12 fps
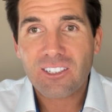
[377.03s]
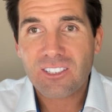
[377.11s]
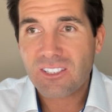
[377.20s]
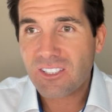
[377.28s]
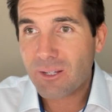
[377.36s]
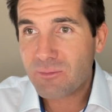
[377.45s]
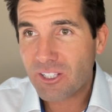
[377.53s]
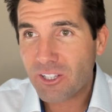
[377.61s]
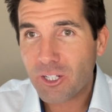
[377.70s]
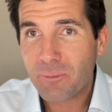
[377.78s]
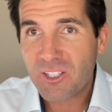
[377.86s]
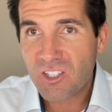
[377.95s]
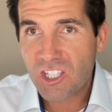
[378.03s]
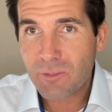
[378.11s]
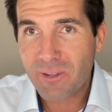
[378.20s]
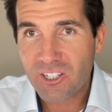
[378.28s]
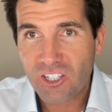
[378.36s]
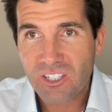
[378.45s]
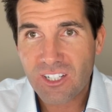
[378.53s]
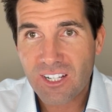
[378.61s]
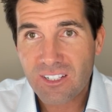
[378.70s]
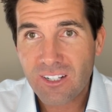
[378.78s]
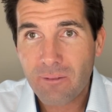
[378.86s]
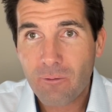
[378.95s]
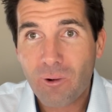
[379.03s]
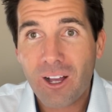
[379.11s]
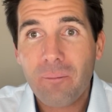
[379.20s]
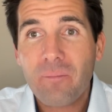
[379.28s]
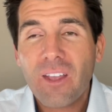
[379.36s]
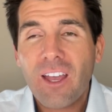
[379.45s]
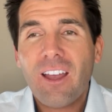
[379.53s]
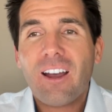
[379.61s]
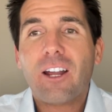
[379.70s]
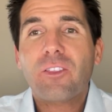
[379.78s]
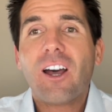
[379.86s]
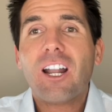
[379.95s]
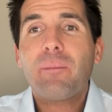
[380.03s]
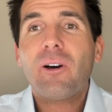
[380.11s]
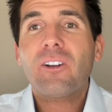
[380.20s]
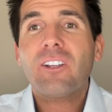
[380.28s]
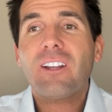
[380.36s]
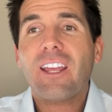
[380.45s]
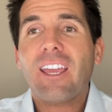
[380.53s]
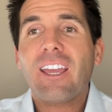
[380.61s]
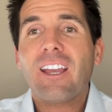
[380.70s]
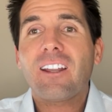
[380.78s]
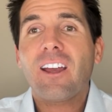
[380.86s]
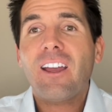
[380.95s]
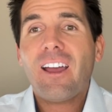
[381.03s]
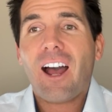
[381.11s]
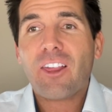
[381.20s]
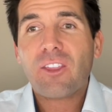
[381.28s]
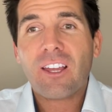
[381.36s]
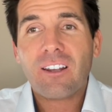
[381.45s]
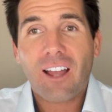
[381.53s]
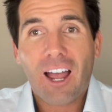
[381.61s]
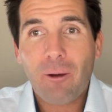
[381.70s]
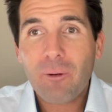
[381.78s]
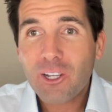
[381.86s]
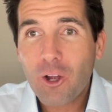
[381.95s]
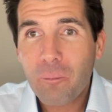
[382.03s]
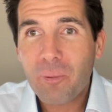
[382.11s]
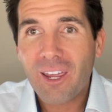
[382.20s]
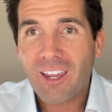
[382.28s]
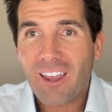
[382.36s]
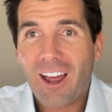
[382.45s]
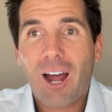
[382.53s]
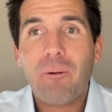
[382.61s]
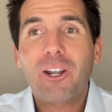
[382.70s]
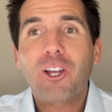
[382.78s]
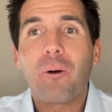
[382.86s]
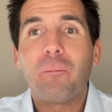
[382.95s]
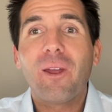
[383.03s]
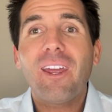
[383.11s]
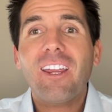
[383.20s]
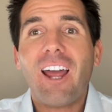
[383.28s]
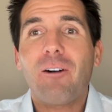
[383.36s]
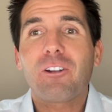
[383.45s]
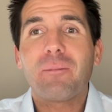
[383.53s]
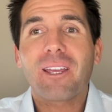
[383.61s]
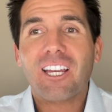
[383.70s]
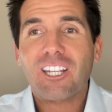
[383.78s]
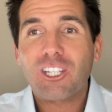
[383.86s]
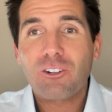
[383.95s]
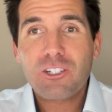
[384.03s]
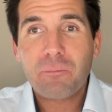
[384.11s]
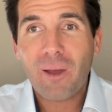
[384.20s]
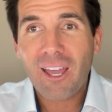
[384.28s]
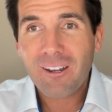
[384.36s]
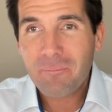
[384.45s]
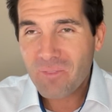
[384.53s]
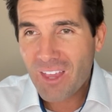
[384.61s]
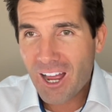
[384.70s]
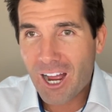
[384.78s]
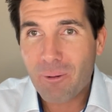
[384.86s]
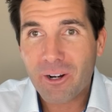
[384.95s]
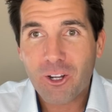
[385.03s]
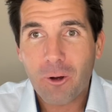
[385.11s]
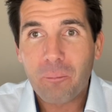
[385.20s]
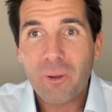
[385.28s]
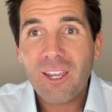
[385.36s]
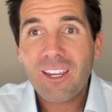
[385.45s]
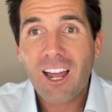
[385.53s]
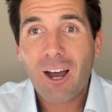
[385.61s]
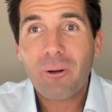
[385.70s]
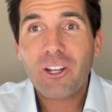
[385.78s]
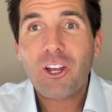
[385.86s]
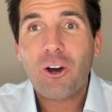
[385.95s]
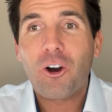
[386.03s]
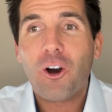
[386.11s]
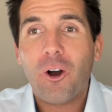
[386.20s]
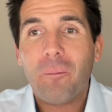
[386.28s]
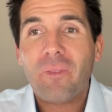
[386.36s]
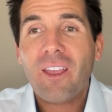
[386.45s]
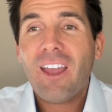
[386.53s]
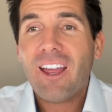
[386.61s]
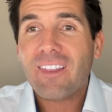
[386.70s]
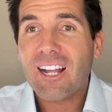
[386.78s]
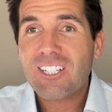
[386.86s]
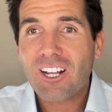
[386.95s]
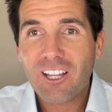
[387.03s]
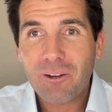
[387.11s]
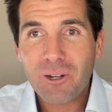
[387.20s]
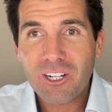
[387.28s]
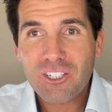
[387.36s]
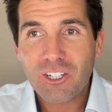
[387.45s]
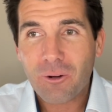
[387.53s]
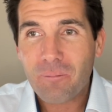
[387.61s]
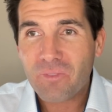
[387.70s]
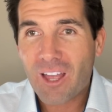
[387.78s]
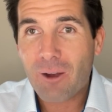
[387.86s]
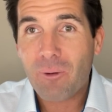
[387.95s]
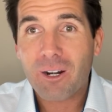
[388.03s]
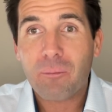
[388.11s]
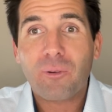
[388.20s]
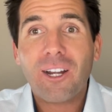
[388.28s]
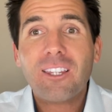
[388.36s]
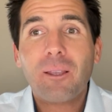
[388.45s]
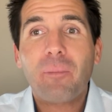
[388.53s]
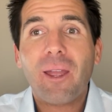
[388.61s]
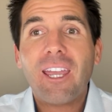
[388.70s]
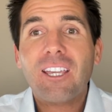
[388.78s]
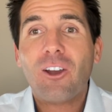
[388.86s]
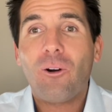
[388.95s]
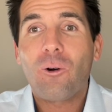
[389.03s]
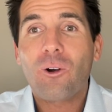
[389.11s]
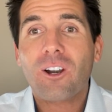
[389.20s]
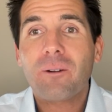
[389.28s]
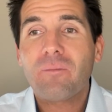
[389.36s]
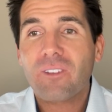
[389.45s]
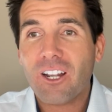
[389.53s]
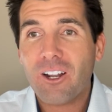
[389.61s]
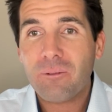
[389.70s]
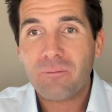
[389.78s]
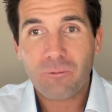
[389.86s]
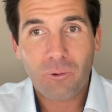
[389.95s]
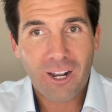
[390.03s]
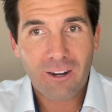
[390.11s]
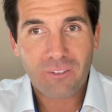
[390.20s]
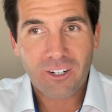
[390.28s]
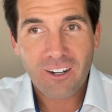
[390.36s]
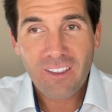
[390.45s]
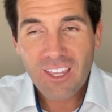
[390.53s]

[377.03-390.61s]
Seems a little bit suspicious, doesn't it? Well, I thought about it and I thought, I want to go big. I want to go big. I want to make a huge bet. I want to go big. I want to go home. That's all I want to do. I want to break the bank or, you know, whatever.